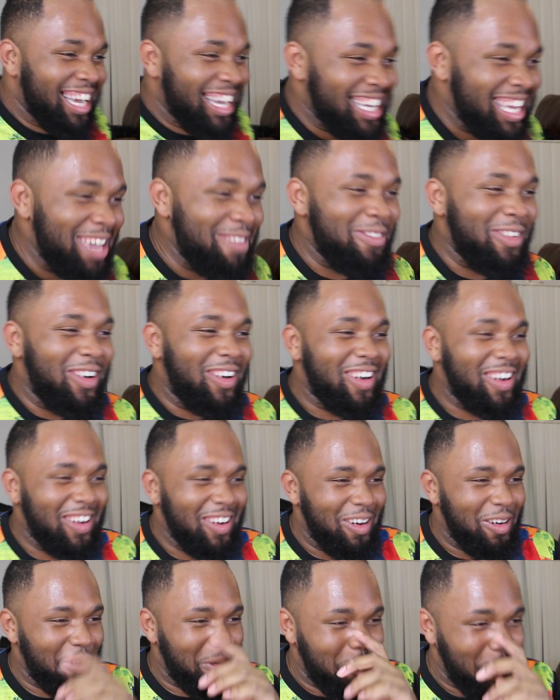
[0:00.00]
Keep on
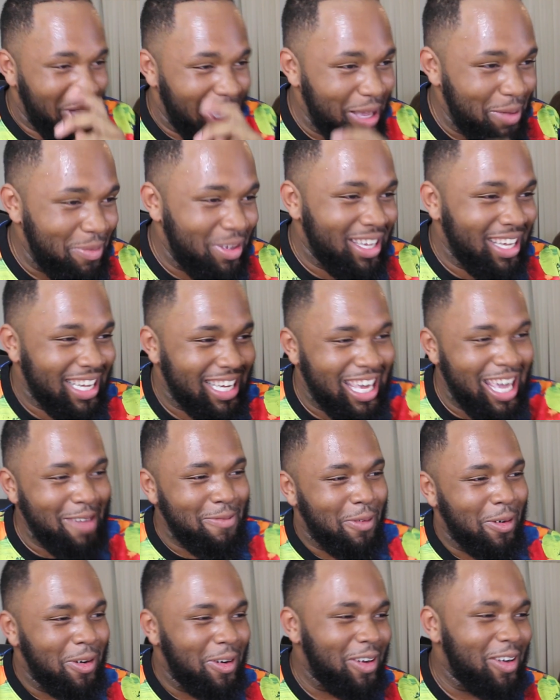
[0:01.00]
going, baby.
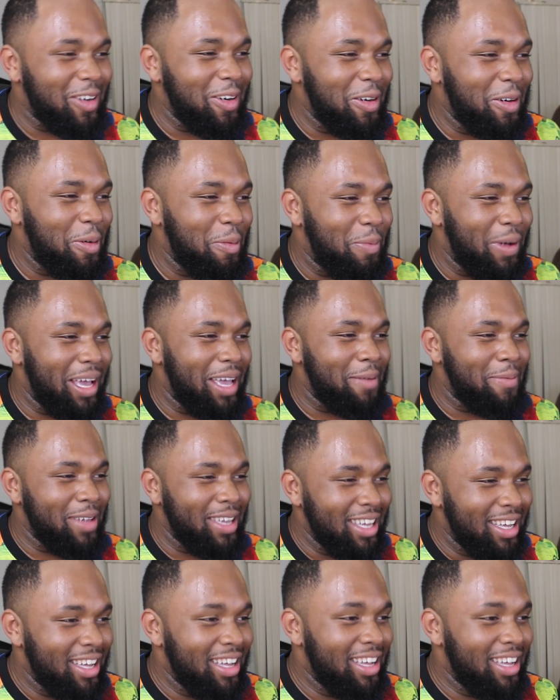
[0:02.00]
Keep on going, baby.